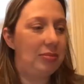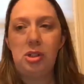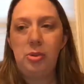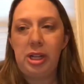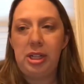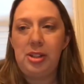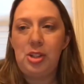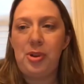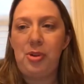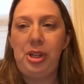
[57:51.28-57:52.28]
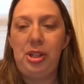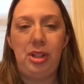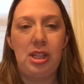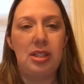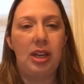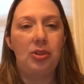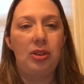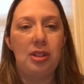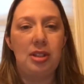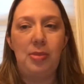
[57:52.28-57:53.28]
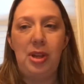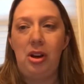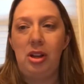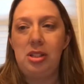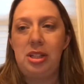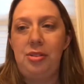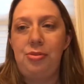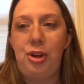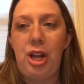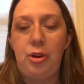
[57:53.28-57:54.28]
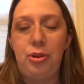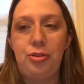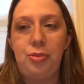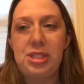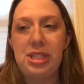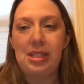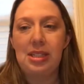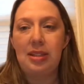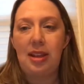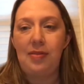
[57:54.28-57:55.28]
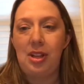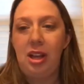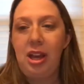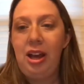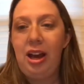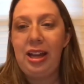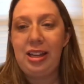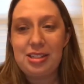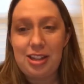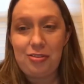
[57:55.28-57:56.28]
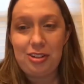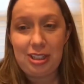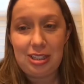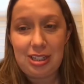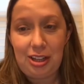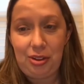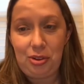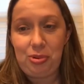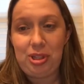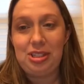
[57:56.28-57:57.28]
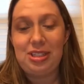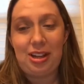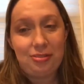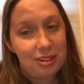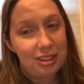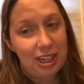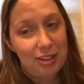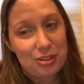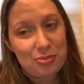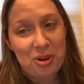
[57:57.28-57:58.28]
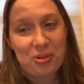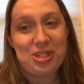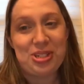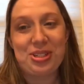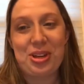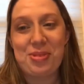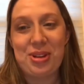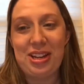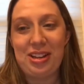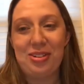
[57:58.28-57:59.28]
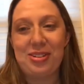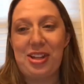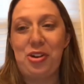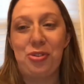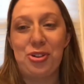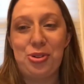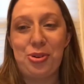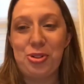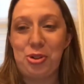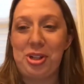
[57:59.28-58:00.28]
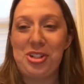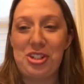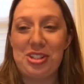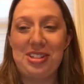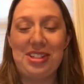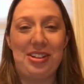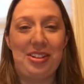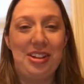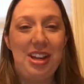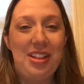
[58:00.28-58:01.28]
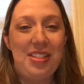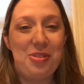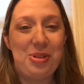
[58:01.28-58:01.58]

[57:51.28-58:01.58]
quick announcement. We had only scheduled this to be on tonight for an hour from 6 to 7. I can definitely tell that we definitely have some more questions coming in. It looks like over 200 questions still that we